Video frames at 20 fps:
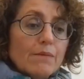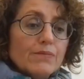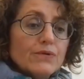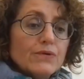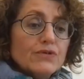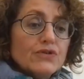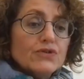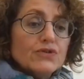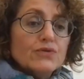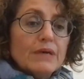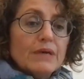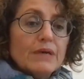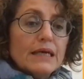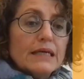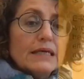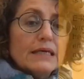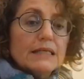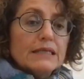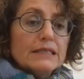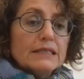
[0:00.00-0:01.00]
examples to
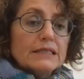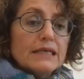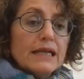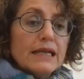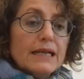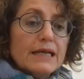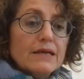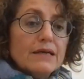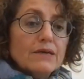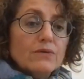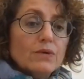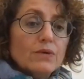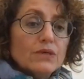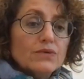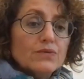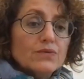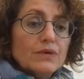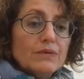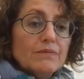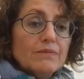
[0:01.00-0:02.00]
make it clear
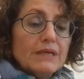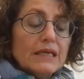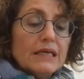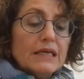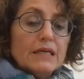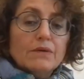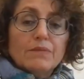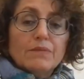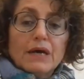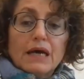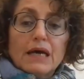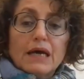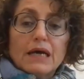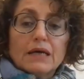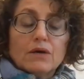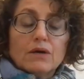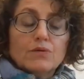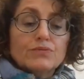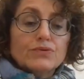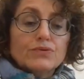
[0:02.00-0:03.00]
what we mean
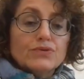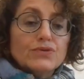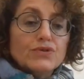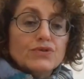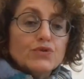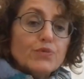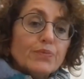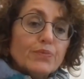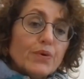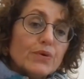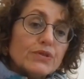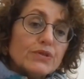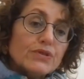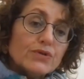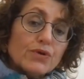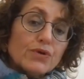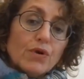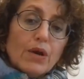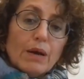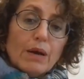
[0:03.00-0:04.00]
by
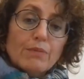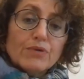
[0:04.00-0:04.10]
computer-supported